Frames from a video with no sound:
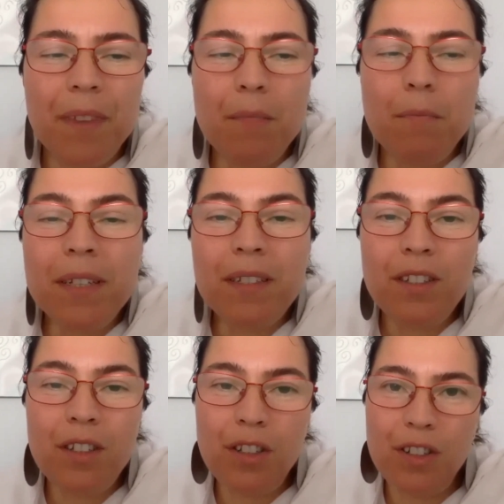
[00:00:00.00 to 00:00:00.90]

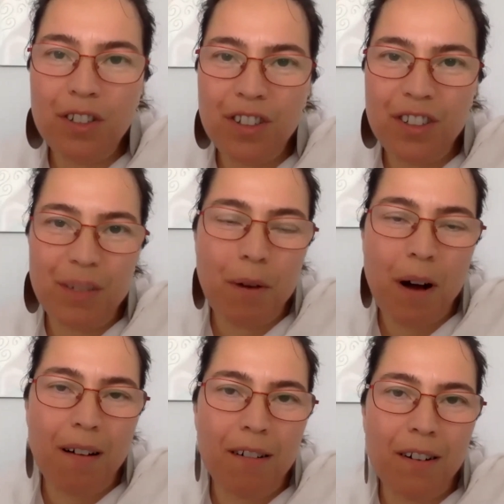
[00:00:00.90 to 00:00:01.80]
misused the
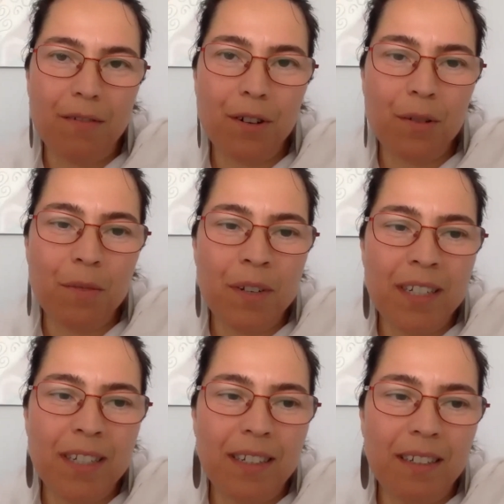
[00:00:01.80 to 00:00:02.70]
power of
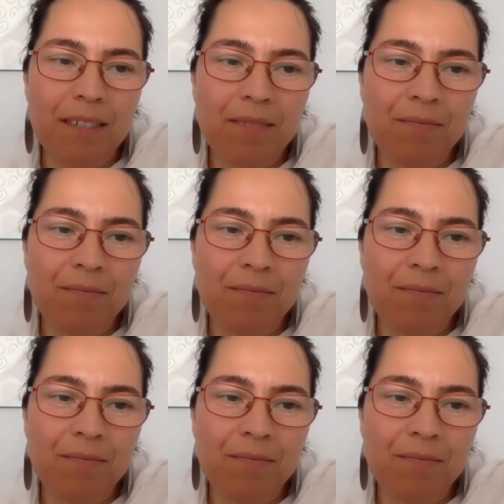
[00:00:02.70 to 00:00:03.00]
community.